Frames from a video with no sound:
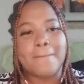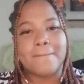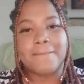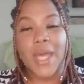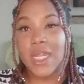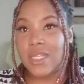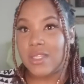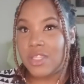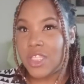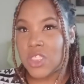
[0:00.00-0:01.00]
But
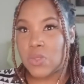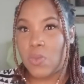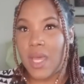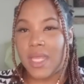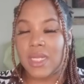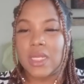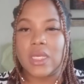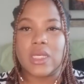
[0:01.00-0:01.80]
this one,